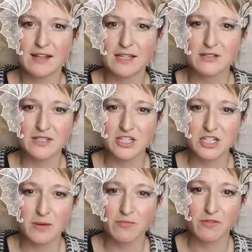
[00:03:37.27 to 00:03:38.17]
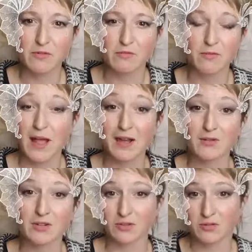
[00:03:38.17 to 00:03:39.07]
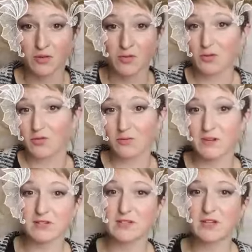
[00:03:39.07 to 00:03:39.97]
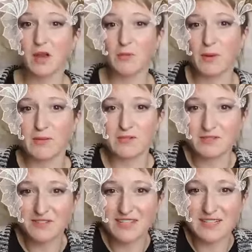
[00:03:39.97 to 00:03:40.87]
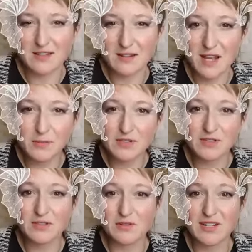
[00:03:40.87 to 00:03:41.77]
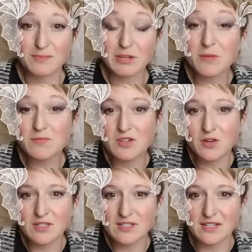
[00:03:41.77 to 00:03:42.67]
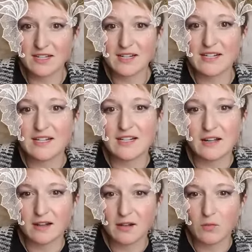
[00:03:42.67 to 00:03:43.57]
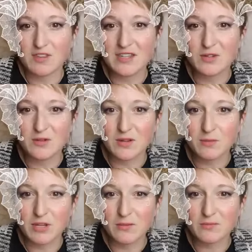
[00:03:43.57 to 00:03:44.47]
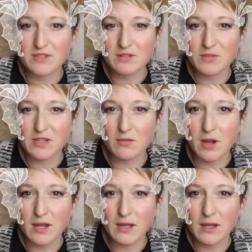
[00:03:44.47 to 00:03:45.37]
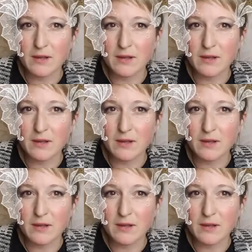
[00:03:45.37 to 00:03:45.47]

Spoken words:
guilt and shame for long periods of time about different things that had happened, and it becomes toxic within you. It becomes something quite